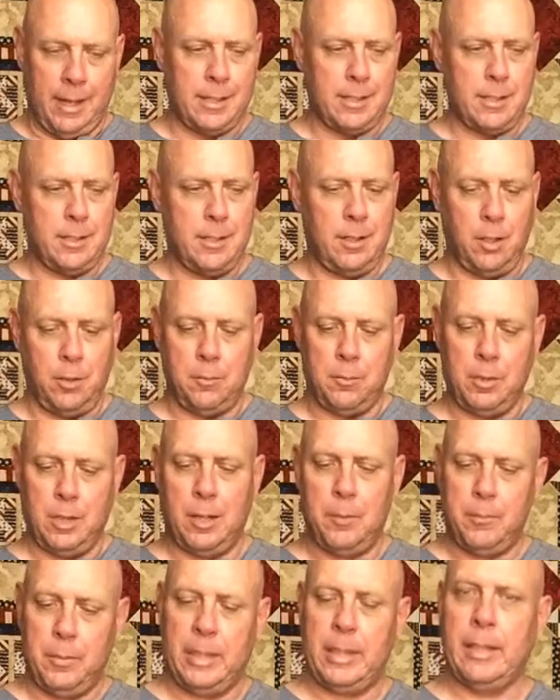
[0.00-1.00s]
that's to help
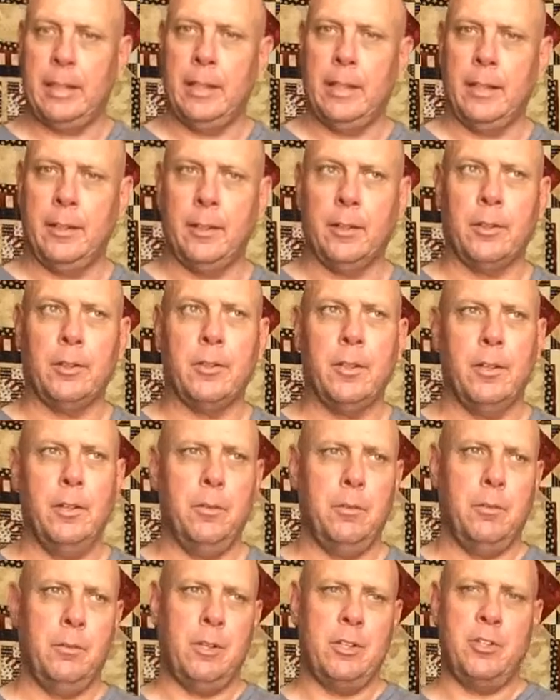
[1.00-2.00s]
clump it together
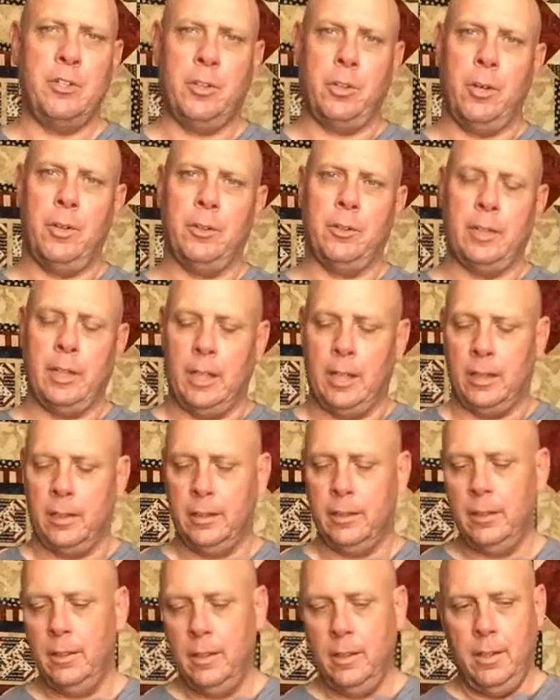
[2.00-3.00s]
once you're all
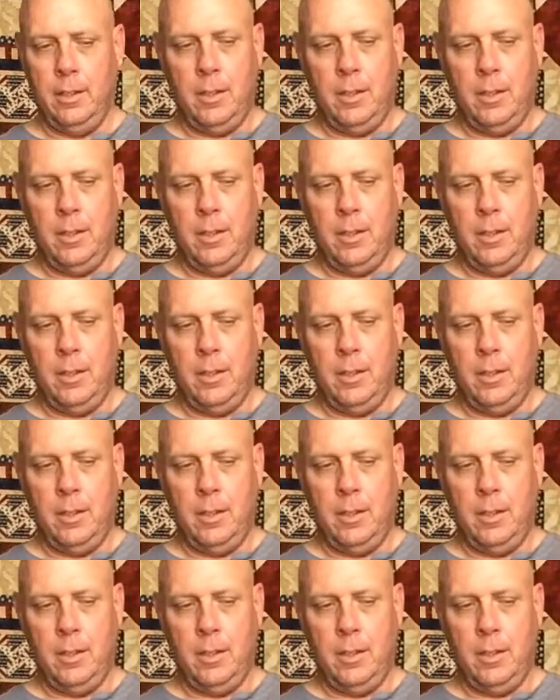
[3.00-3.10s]
done,